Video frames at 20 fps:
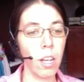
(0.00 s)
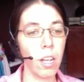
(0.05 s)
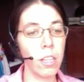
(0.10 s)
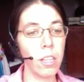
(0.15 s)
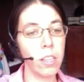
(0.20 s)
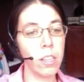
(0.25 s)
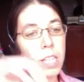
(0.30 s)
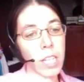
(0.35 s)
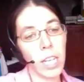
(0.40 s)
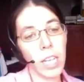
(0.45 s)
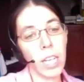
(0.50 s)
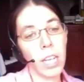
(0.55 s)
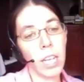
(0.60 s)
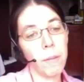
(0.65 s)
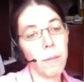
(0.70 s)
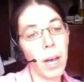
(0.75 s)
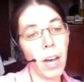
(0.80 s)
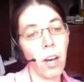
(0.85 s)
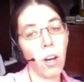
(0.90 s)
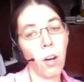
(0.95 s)
and
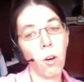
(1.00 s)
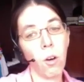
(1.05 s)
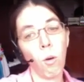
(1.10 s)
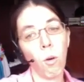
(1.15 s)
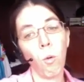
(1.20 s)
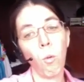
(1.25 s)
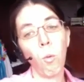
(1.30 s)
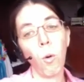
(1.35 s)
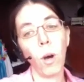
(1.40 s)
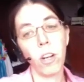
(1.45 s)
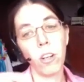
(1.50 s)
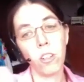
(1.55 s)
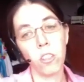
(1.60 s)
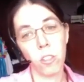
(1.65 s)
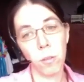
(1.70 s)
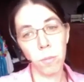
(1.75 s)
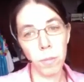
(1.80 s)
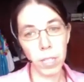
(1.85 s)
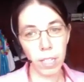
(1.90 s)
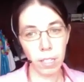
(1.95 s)
thinking about what
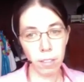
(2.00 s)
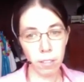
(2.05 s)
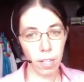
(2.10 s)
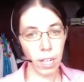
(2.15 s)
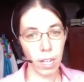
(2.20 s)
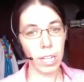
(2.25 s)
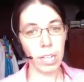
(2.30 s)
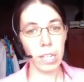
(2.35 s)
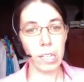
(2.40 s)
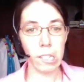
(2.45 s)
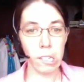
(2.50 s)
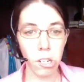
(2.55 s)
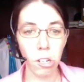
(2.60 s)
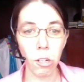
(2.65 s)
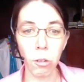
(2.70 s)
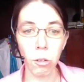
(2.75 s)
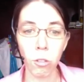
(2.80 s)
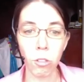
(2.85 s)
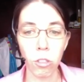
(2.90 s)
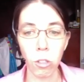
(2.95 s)
are some things that I can
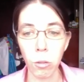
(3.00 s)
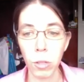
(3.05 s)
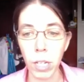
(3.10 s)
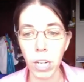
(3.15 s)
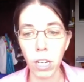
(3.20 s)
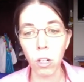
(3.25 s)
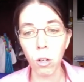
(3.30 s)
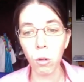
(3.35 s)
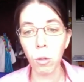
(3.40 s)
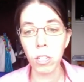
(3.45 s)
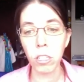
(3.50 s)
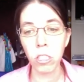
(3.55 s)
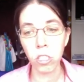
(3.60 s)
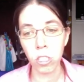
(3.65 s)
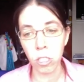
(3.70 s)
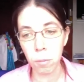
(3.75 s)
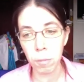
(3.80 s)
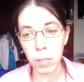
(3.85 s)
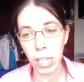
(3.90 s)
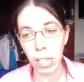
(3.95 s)
do. So Carol, what
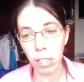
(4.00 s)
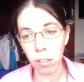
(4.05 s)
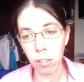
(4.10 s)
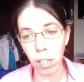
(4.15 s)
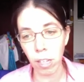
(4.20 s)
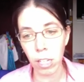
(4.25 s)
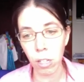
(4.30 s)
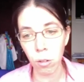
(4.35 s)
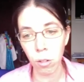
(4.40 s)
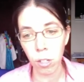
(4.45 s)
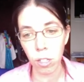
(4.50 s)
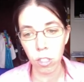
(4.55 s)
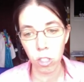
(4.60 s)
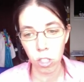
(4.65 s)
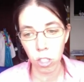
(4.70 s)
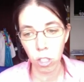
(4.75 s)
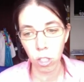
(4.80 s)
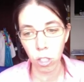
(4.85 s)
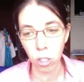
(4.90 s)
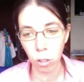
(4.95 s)
are some things that you
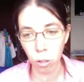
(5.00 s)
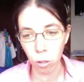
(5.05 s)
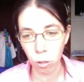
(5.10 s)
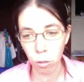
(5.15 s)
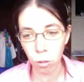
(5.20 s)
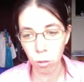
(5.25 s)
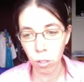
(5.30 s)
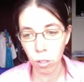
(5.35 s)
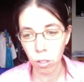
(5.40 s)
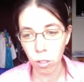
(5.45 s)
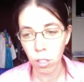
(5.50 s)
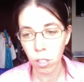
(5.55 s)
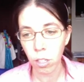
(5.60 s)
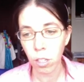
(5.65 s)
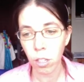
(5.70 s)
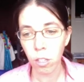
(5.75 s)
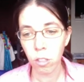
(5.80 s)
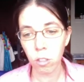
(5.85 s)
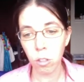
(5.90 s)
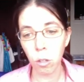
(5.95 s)
can do?
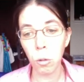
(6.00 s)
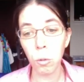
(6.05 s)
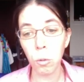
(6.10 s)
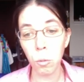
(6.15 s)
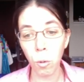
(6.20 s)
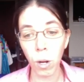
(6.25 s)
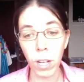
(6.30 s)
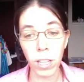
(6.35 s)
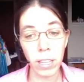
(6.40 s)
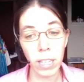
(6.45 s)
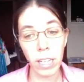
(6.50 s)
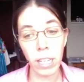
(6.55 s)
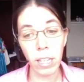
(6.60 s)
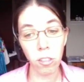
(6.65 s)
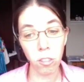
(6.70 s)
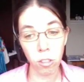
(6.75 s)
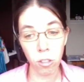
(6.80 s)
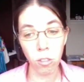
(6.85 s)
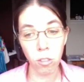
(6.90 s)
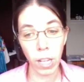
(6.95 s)
So one
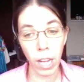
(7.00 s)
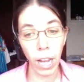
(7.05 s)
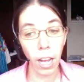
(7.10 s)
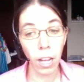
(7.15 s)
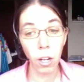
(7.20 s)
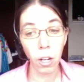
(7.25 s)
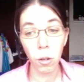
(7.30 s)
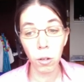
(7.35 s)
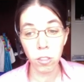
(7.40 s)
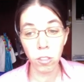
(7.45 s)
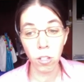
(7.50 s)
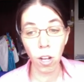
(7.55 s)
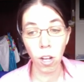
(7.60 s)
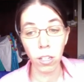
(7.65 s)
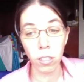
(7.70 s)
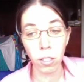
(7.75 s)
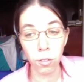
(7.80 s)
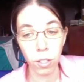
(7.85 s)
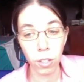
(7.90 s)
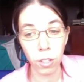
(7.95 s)
thing is you say, I always
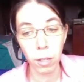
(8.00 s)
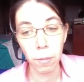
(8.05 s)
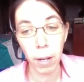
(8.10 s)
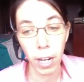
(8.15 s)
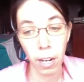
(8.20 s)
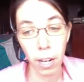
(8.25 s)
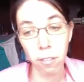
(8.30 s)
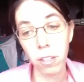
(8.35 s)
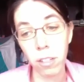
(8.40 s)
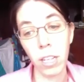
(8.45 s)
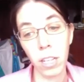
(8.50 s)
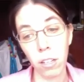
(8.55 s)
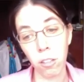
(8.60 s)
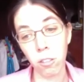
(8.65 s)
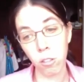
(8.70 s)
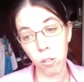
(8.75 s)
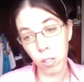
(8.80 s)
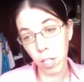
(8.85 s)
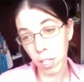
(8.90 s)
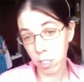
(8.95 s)
talk to Frida about
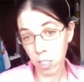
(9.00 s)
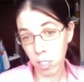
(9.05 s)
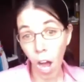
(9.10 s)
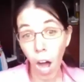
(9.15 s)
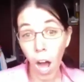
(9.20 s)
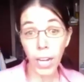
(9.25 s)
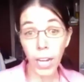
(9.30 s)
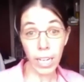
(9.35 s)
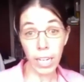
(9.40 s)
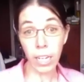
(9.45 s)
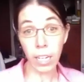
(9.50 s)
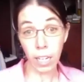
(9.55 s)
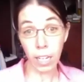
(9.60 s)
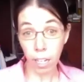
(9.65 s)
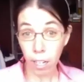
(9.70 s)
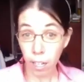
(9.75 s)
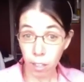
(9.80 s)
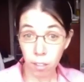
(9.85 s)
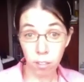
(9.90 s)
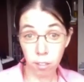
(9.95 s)
everything. So that
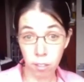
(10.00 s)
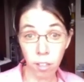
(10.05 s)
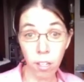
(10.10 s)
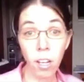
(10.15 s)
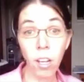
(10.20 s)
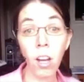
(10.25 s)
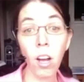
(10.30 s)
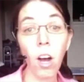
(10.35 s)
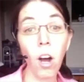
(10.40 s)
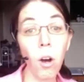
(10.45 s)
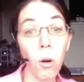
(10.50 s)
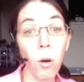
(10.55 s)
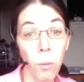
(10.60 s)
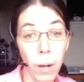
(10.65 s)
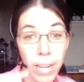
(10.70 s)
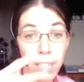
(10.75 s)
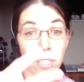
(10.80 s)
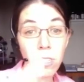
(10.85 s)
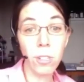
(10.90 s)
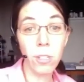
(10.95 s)
talking is a
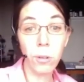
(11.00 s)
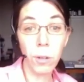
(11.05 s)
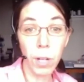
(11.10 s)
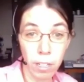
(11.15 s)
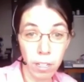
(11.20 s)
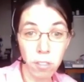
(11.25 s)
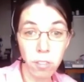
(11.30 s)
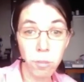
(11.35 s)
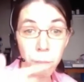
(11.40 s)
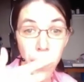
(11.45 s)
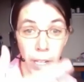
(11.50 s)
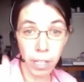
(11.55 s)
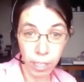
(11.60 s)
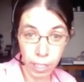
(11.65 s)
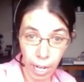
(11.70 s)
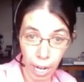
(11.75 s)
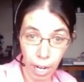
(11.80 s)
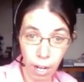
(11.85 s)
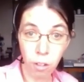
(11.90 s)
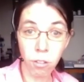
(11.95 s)
way to
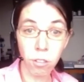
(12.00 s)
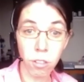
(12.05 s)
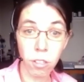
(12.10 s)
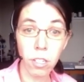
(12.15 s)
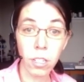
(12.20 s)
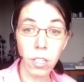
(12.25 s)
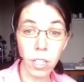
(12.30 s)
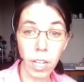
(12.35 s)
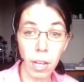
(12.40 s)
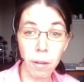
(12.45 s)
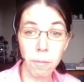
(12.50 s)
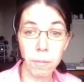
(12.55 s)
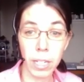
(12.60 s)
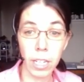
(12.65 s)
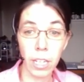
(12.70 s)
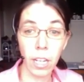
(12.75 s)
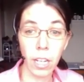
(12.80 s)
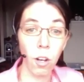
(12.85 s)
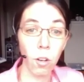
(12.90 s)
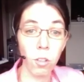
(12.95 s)
expel it out, can
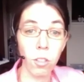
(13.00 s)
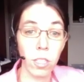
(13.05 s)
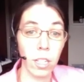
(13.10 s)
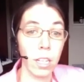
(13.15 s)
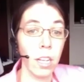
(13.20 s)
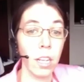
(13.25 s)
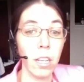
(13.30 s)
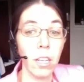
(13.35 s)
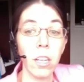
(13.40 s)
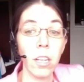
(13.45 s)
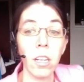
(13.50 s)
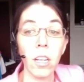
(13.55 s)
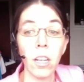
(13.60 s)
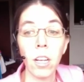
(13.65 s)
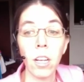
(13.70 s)
be healthy